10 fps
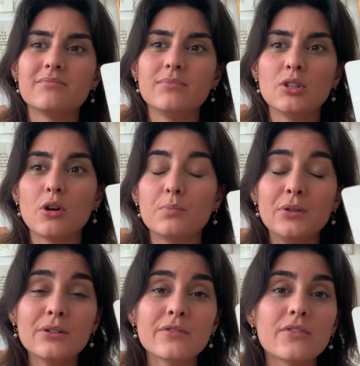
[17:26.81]
you know,
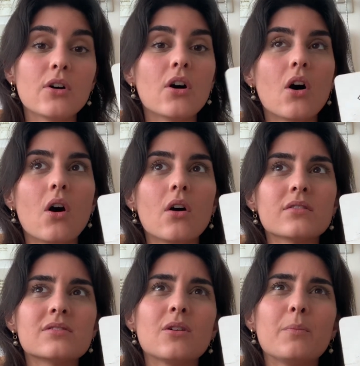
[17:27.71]
beautiful
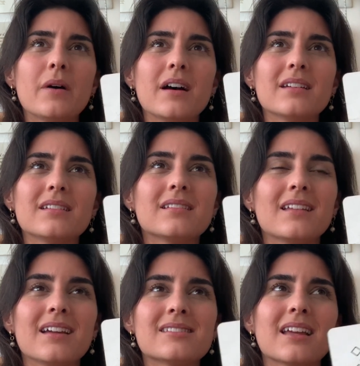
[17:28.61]
also, but
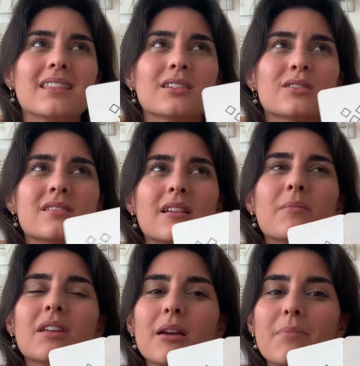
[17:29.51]
it's like there's
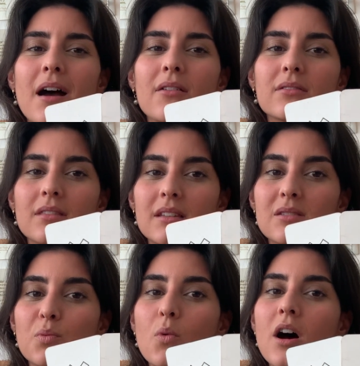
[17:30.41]
something about
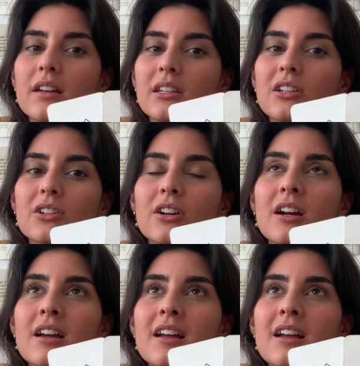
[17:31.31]
this one here